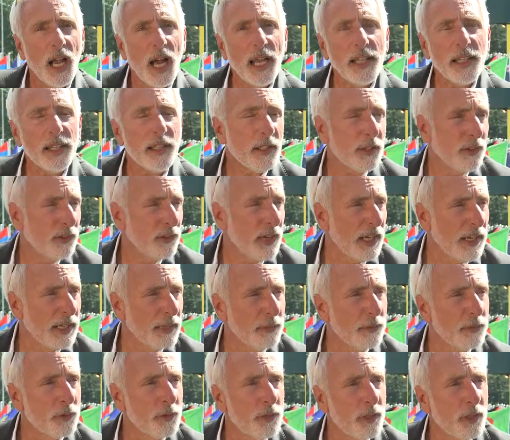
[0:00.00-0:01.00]
I think the state
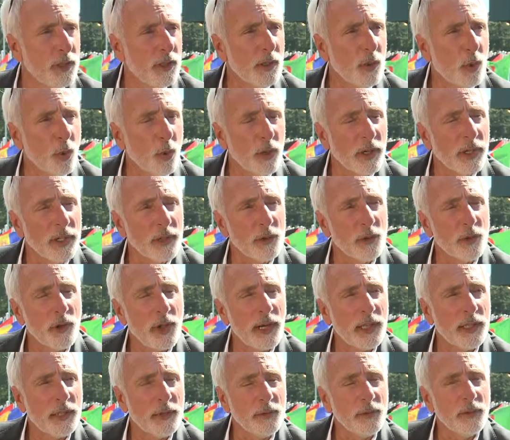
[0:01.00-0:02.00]
of Oregon
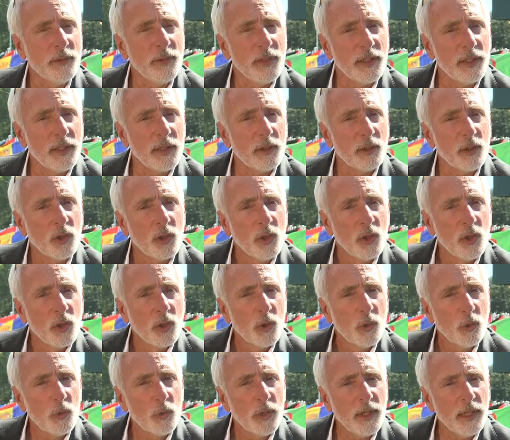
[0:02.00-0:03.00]
track and field,
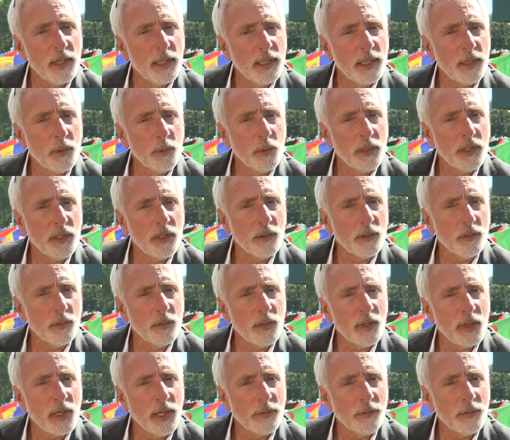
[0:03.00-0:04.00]
really when you,
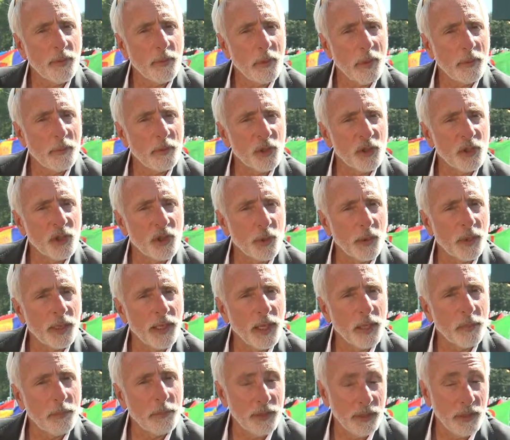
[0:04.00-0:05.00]
I remember showing
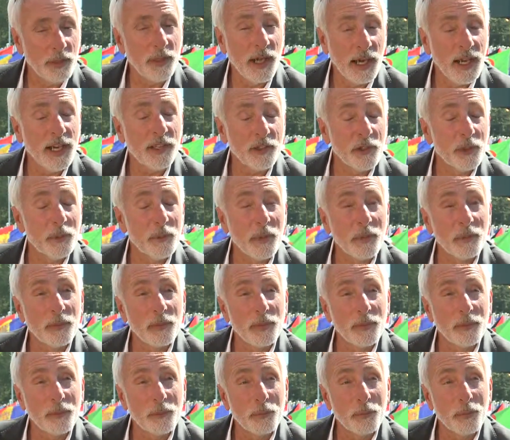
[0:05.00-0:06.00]
up here, I actually
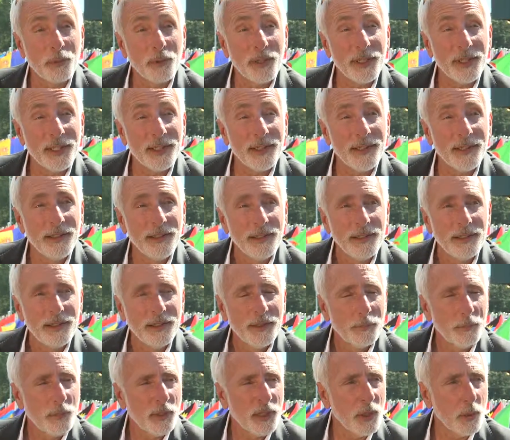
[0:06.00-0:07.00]
remember it pretty,
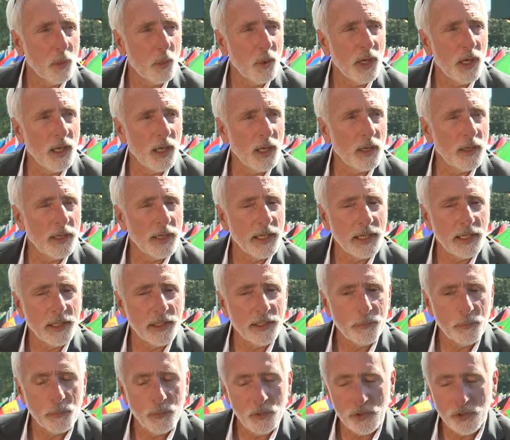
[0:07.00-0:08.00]
pretty well. And I
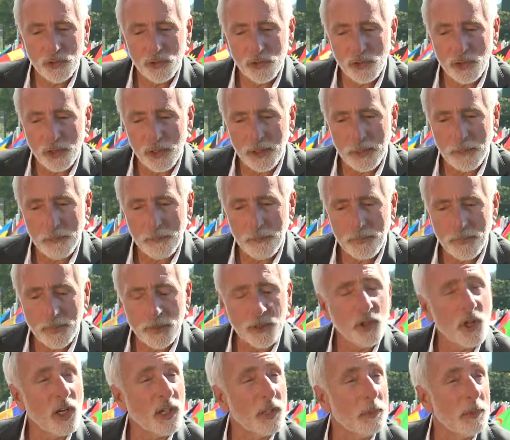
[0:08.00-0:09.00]
was, um, I
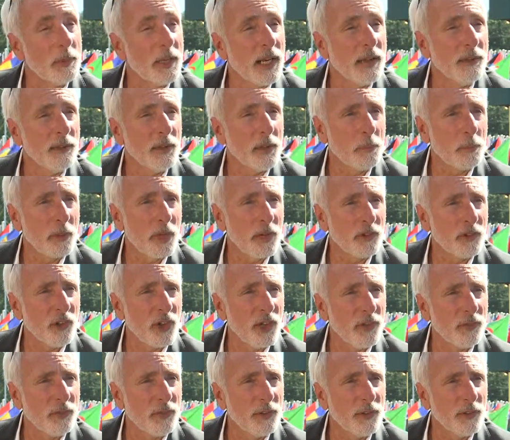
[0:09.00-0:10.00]
talked about having a press
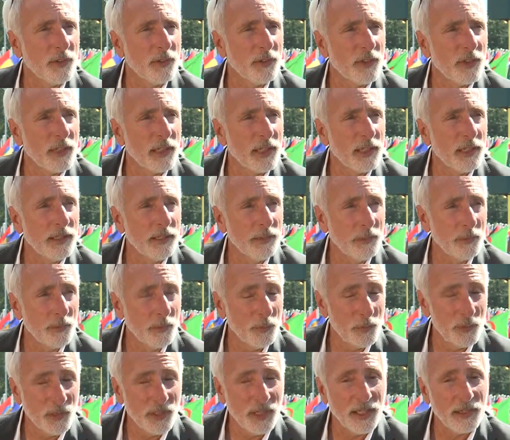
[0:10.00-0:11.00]
conference and I
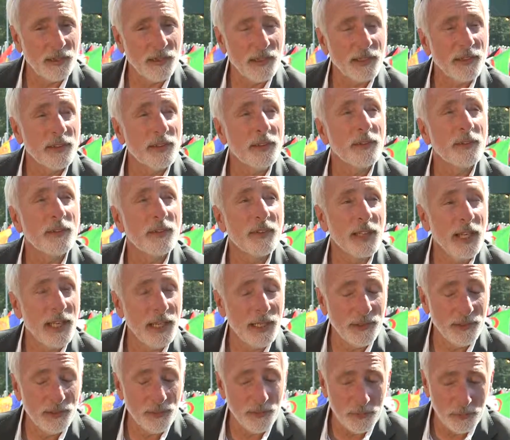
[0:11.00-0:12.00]
was out at the
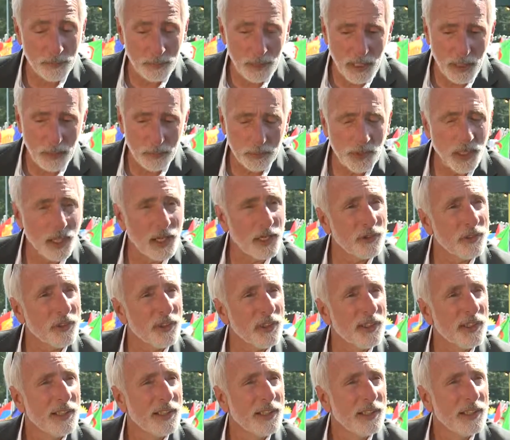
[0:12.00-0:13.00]
gates of Powell
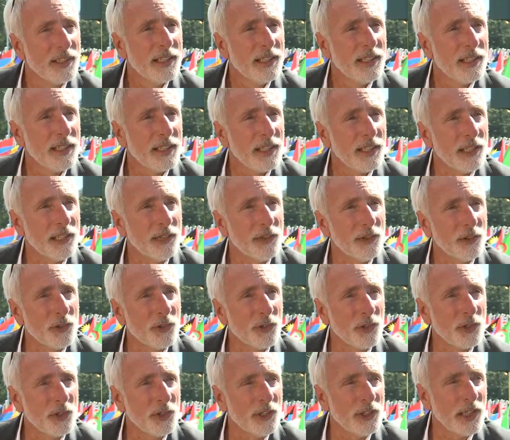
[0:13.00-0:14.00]
Plaza and I
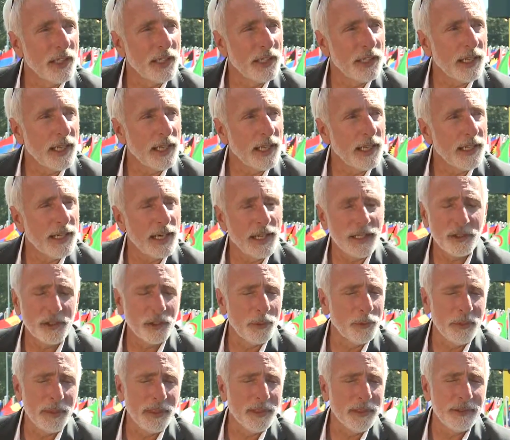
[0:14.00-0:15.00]
stood, and I, would actually
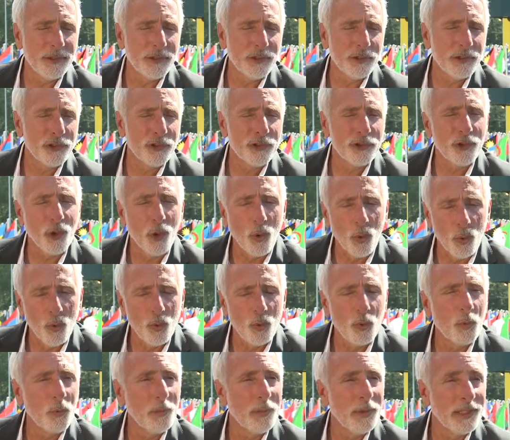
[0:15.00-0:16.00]
been here
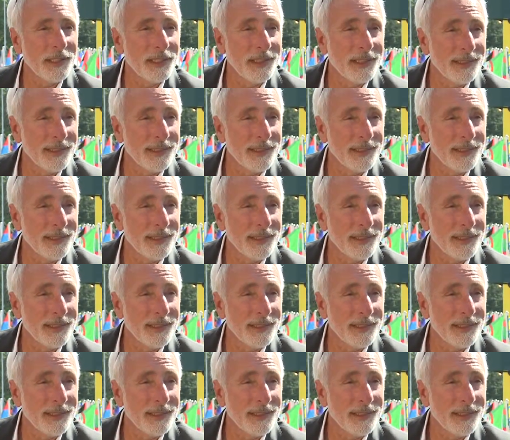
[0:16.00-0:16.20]
so many